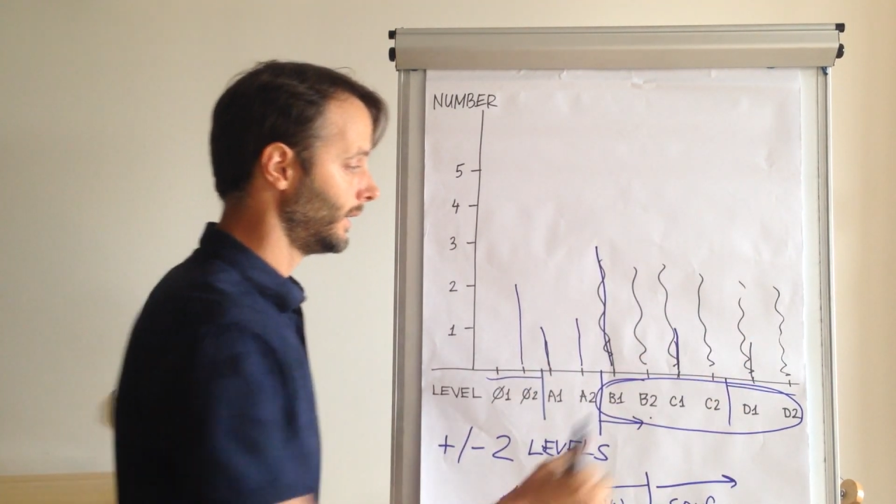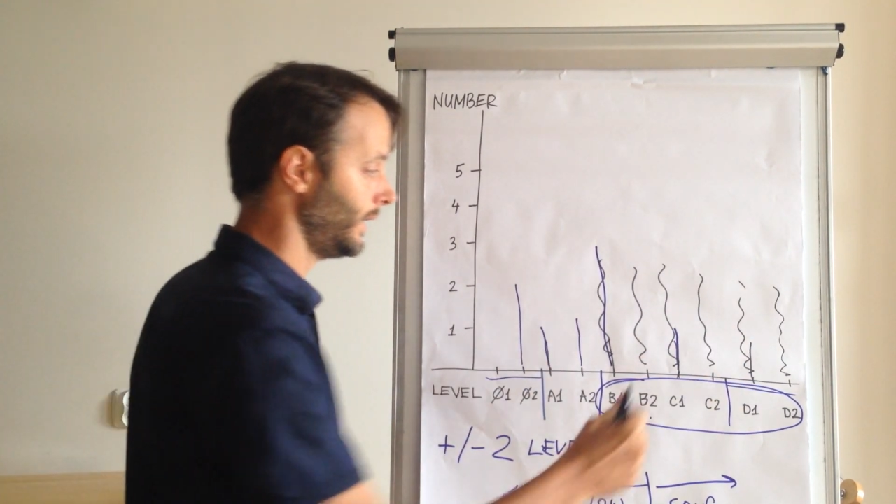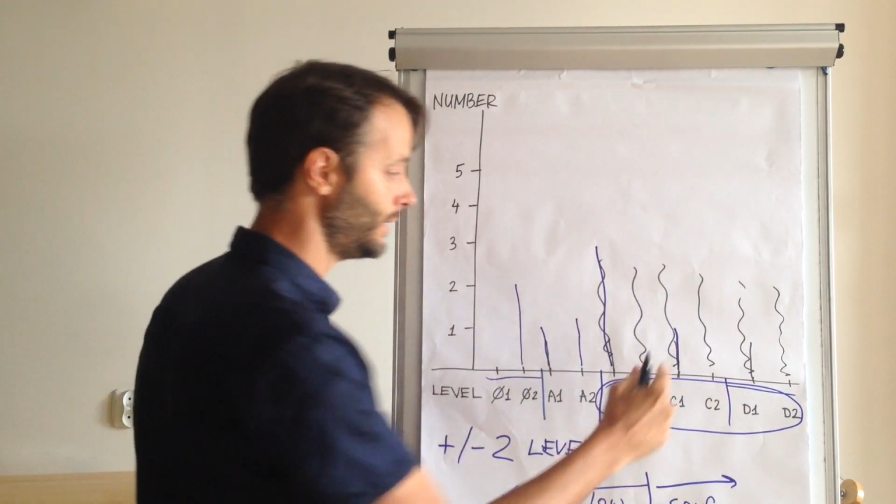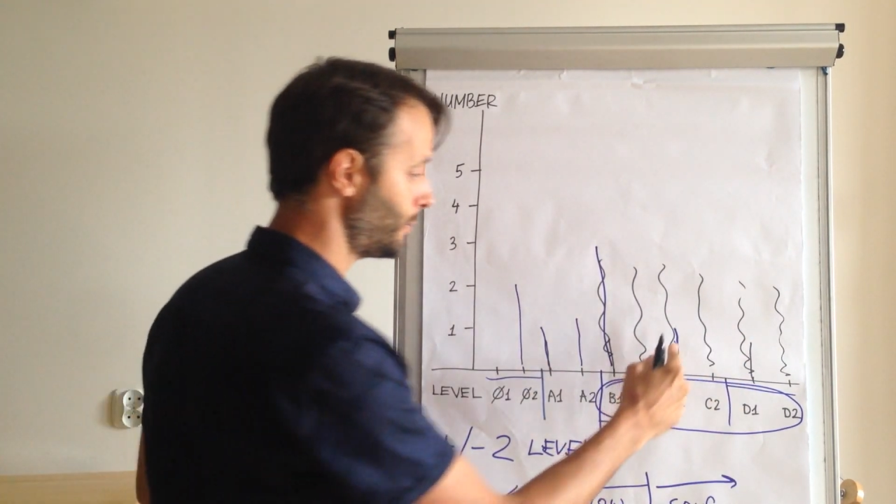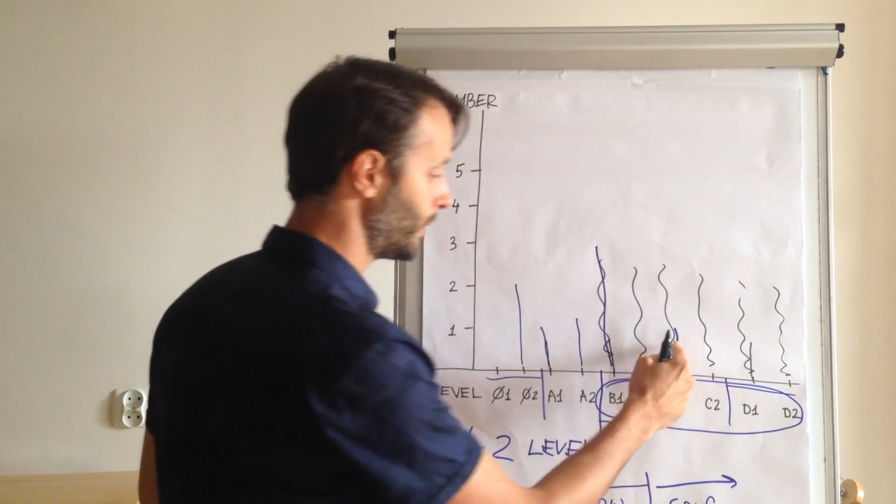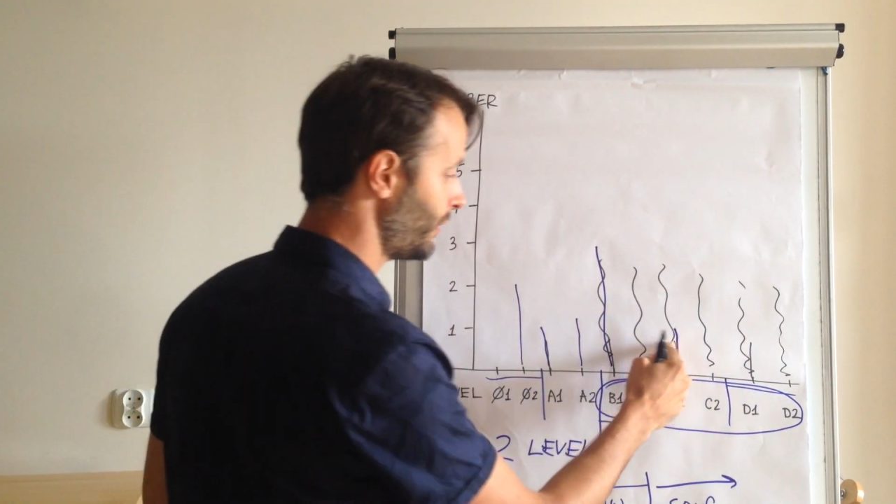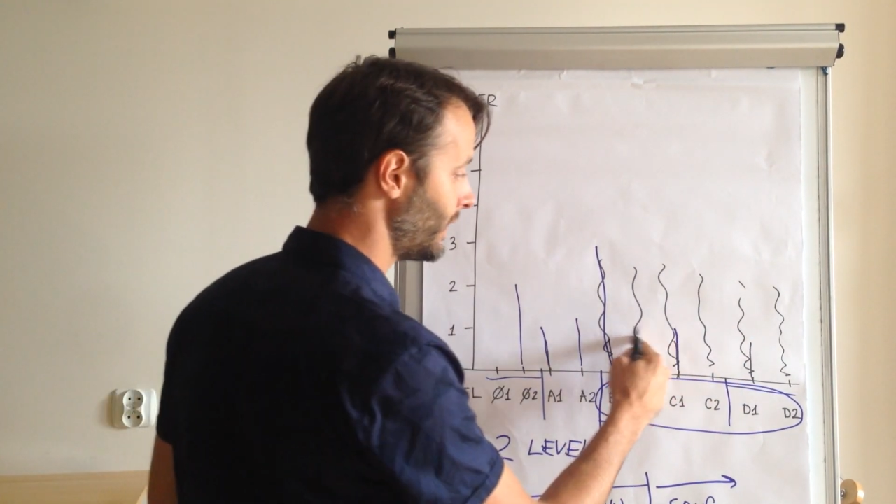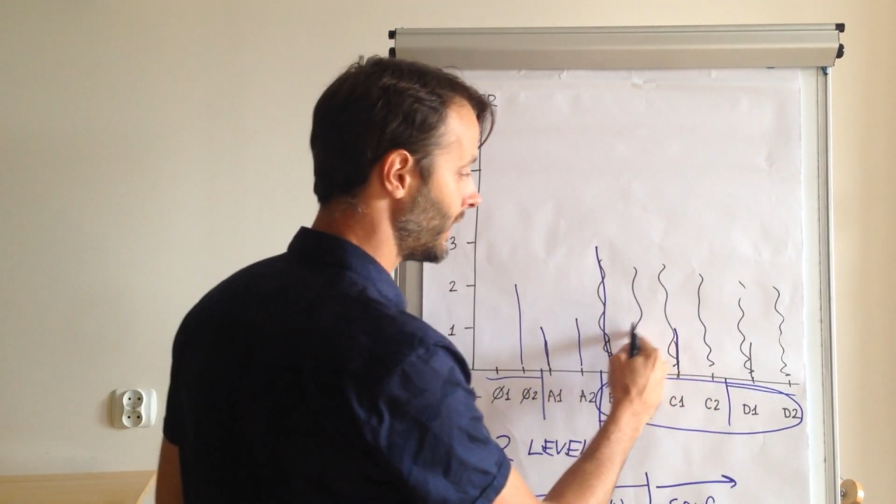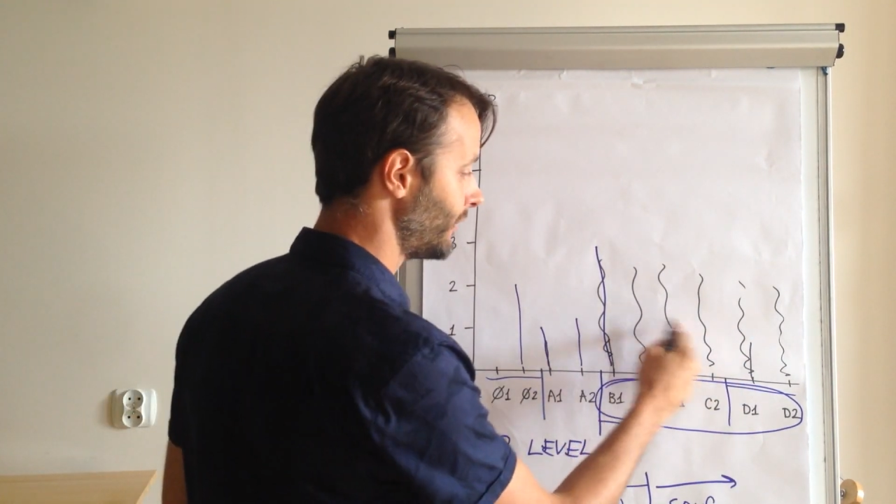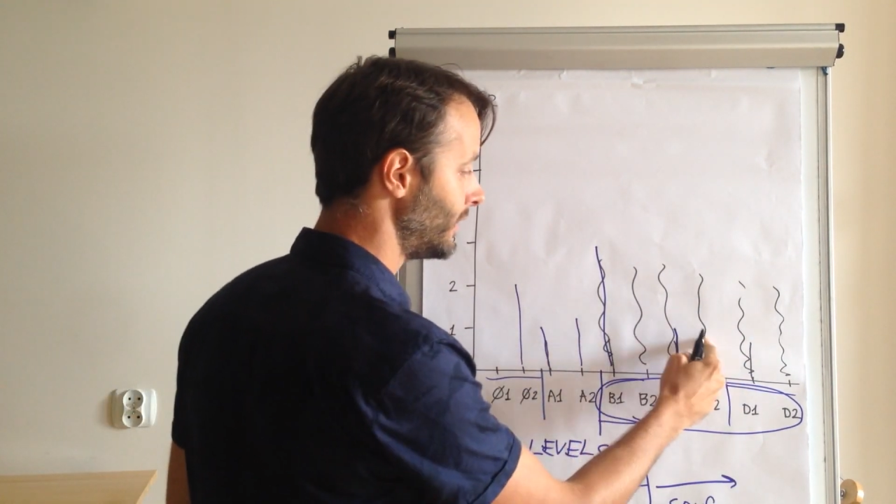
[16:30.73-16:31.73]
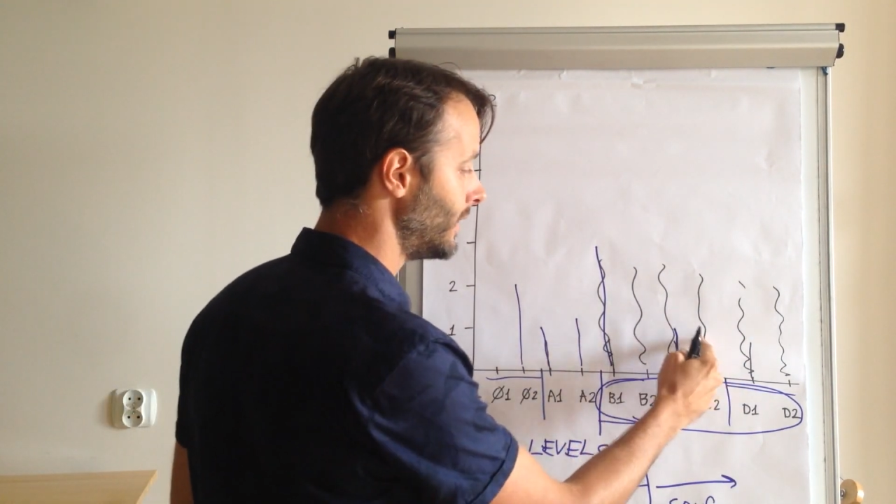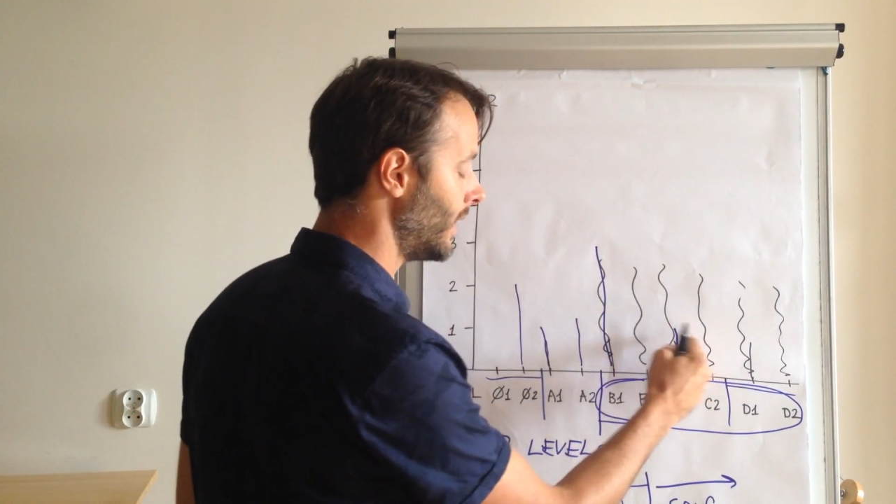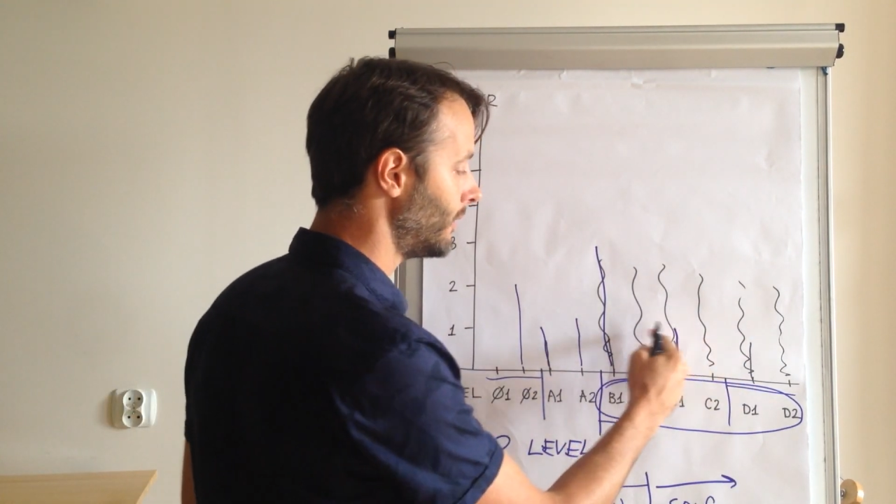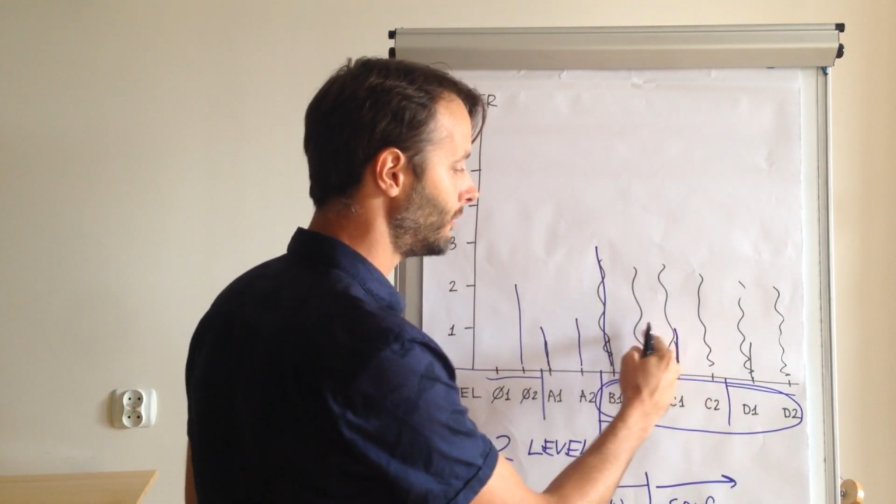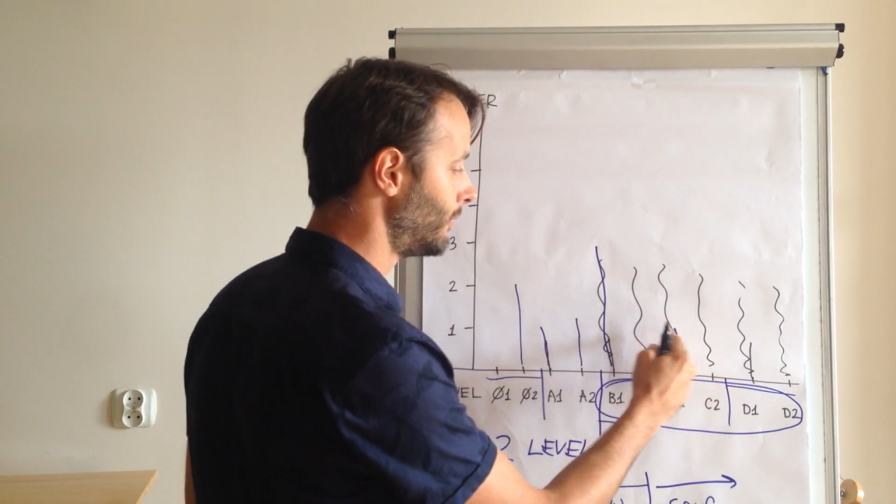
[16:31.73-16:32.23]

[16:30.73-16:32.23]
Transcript: Each person has a